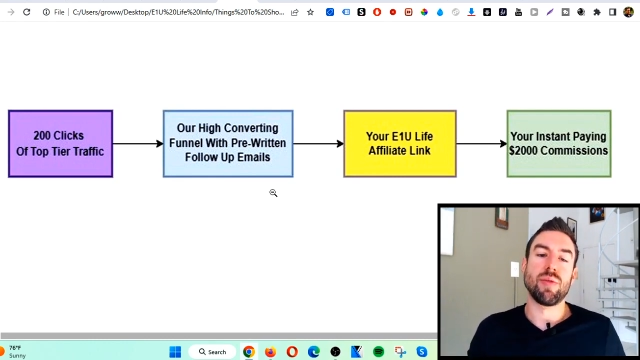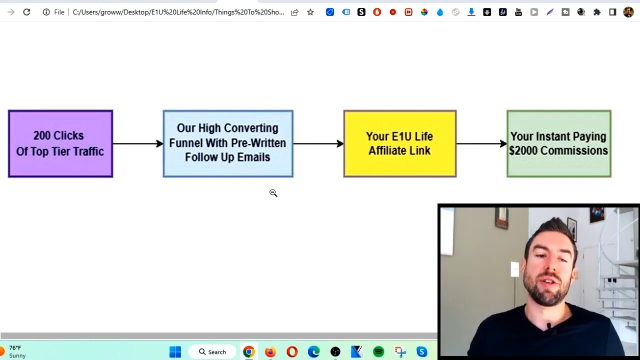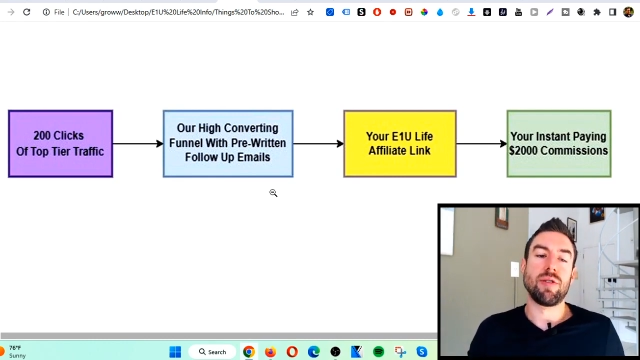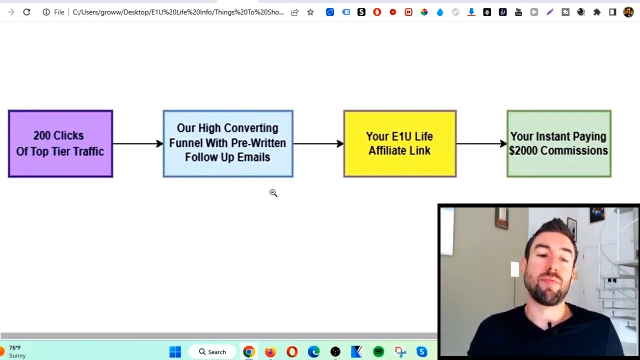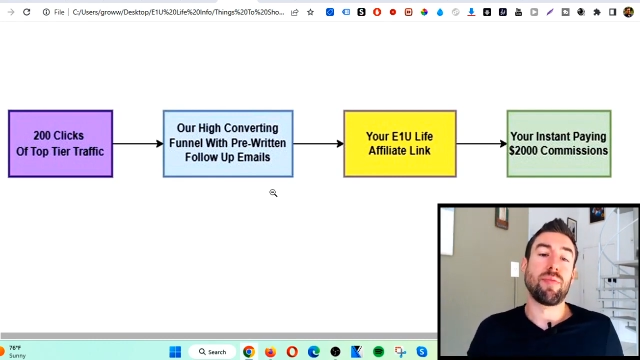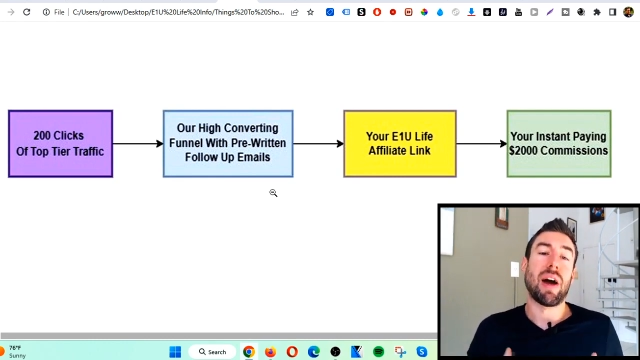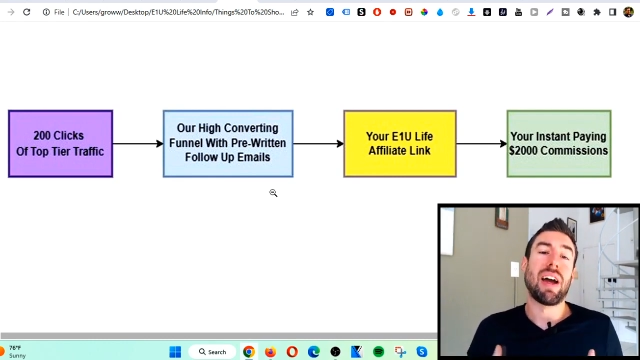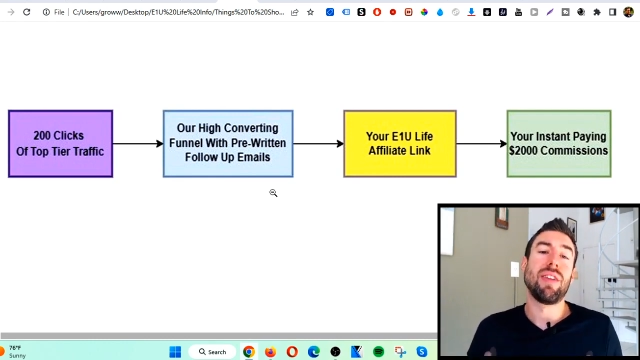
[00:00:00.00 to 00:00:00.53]
which,
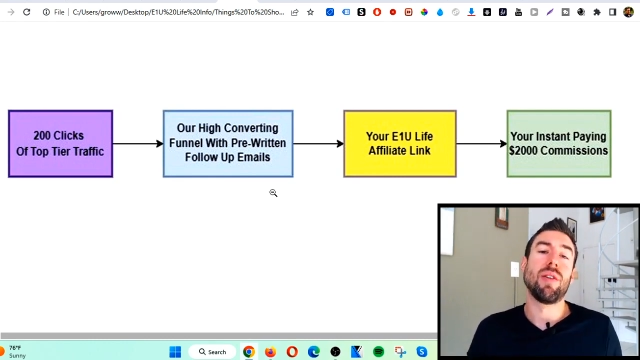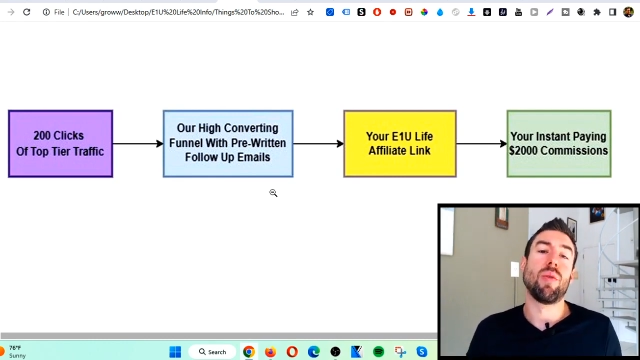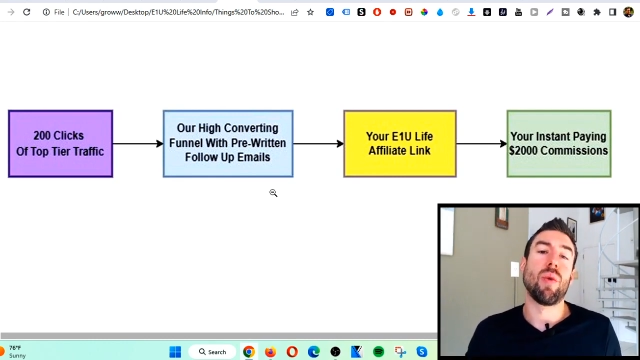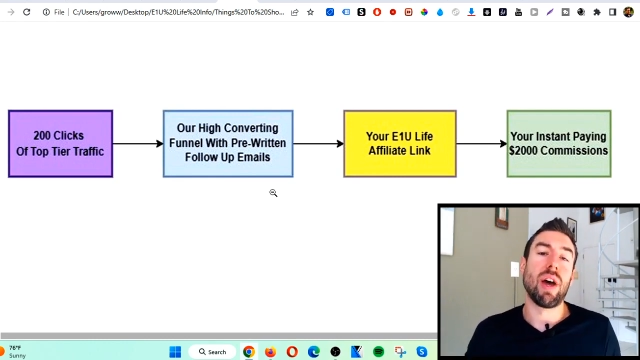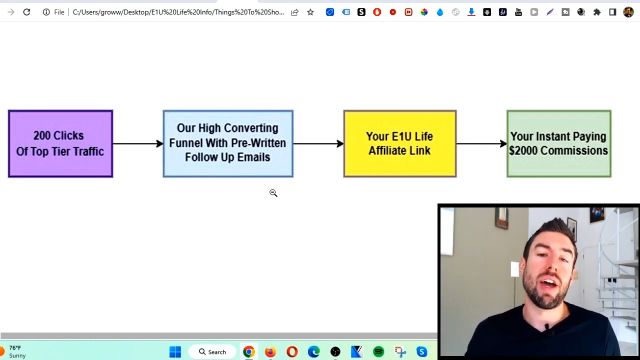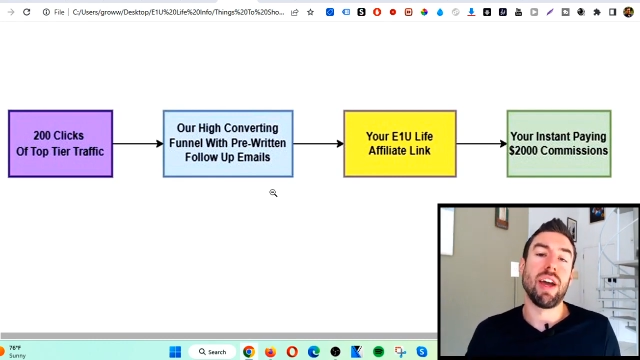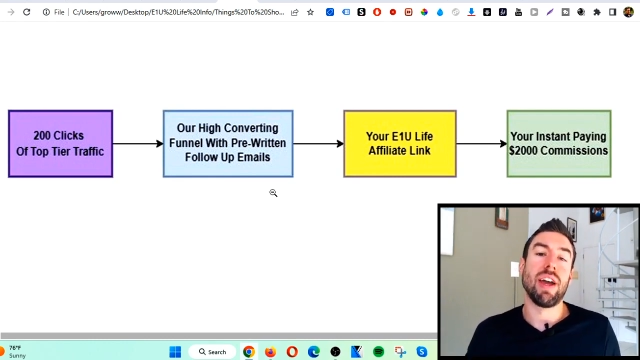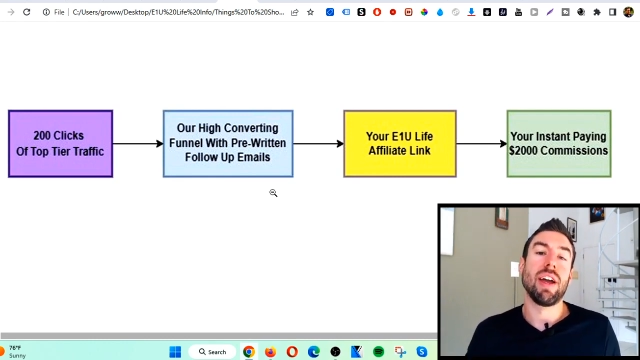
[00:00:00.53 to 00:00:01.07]
by the
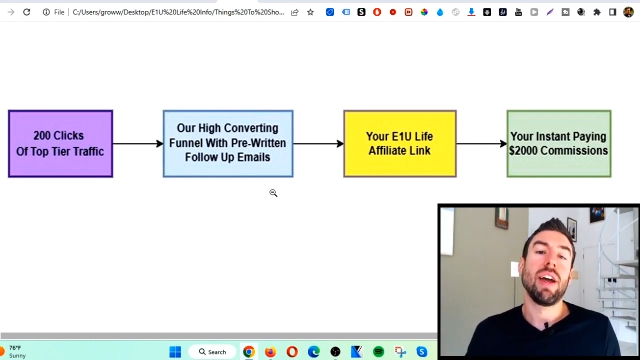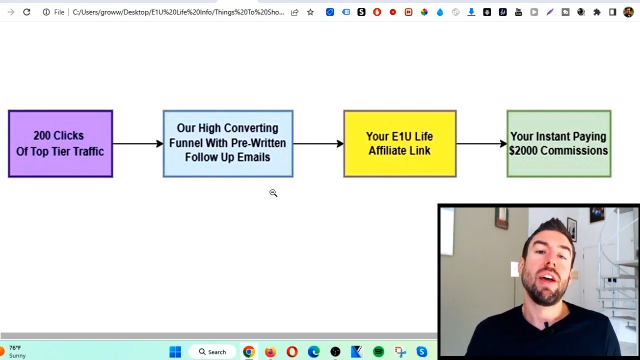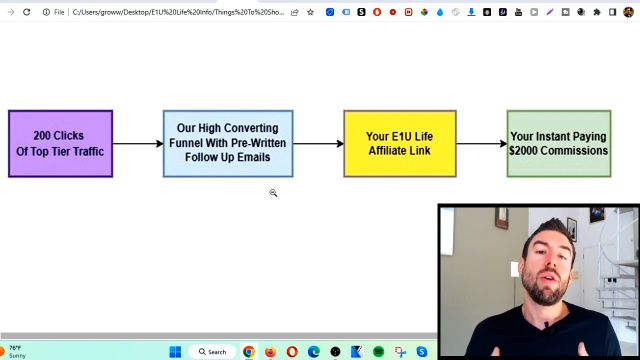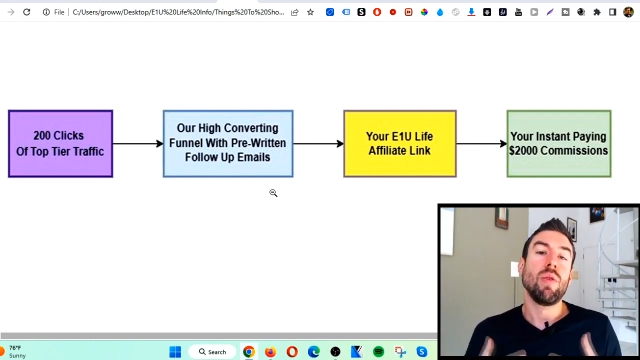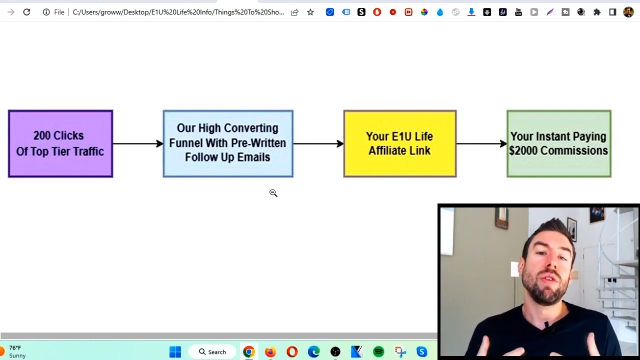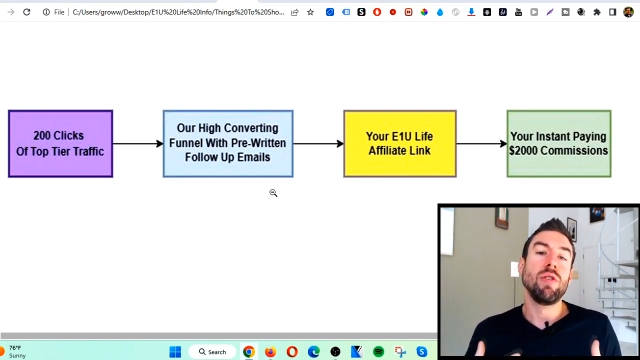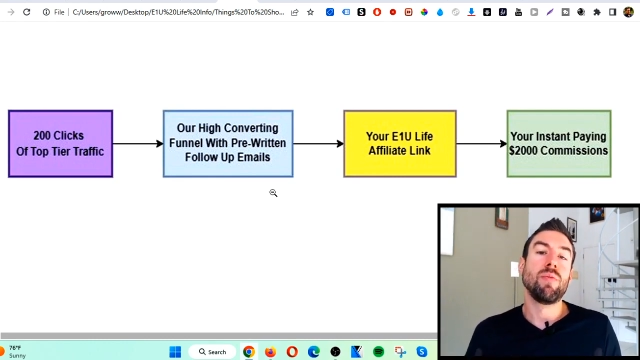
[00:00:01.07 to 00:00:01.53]
way, when